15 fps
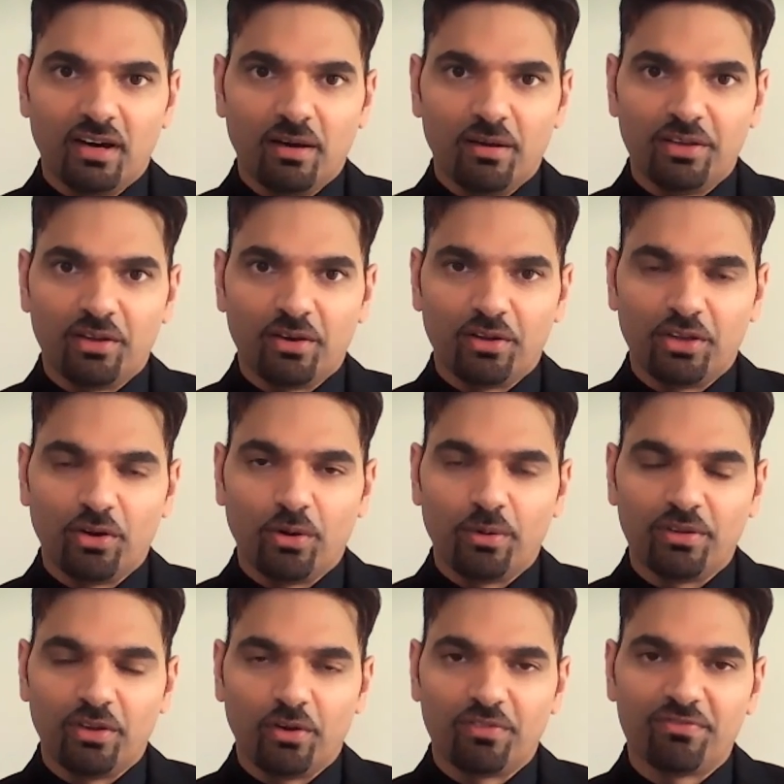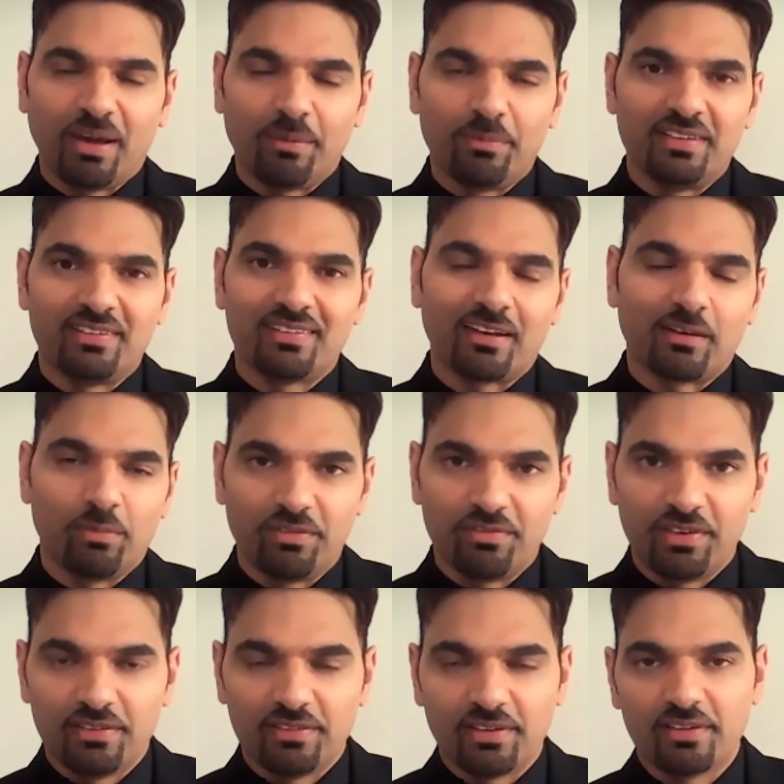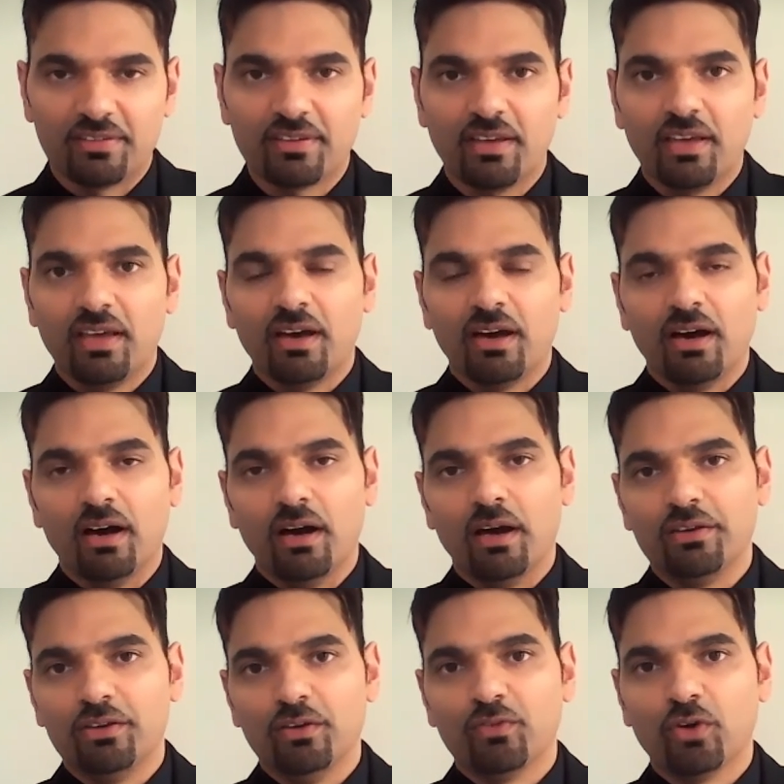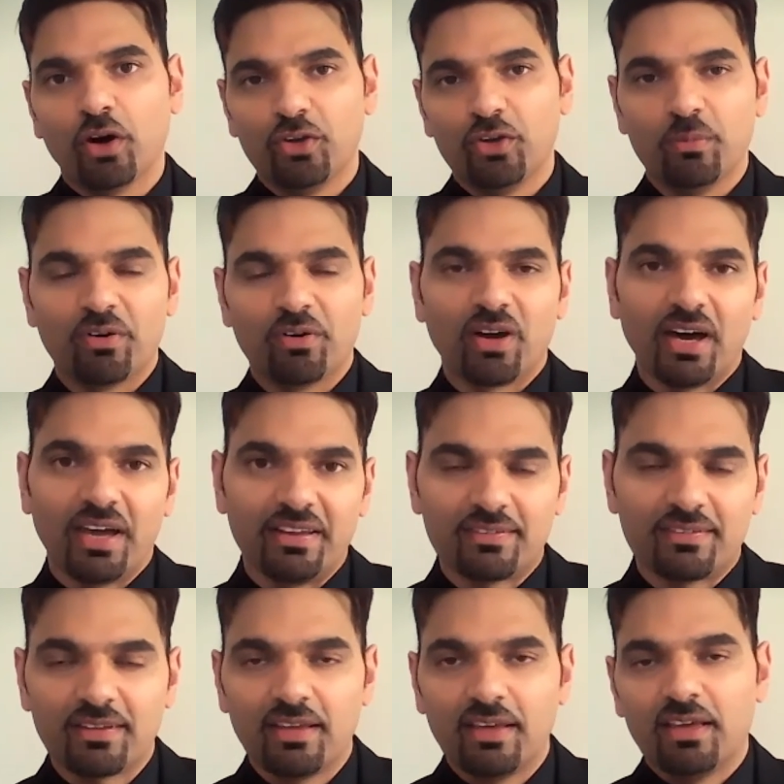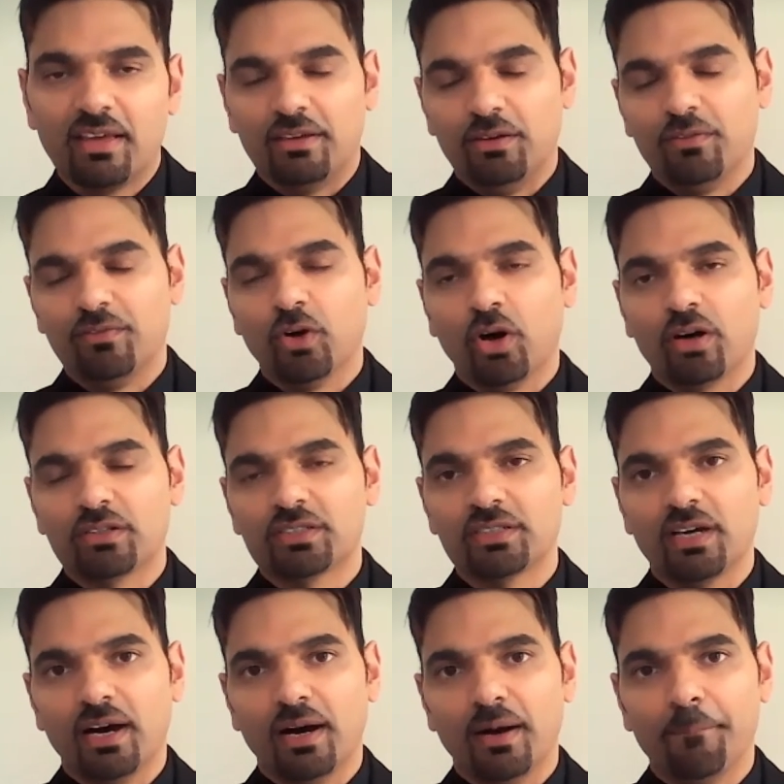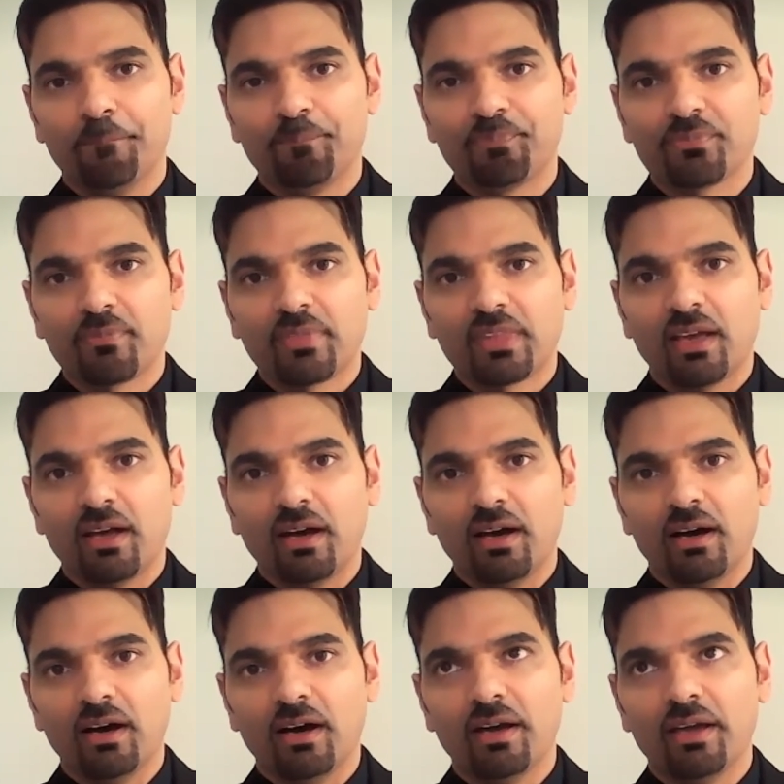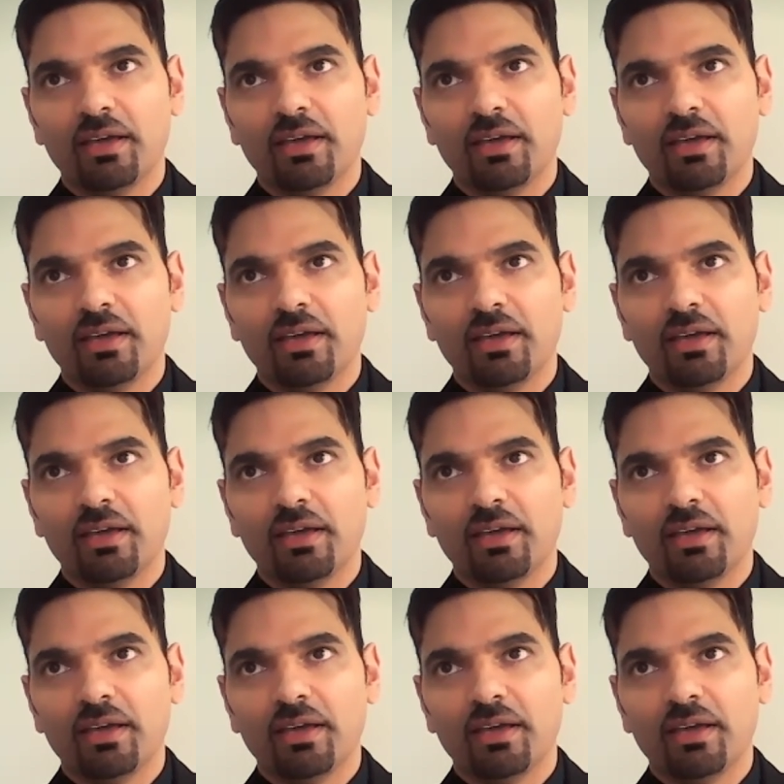your family settlement visas. you've got human rights, you've got family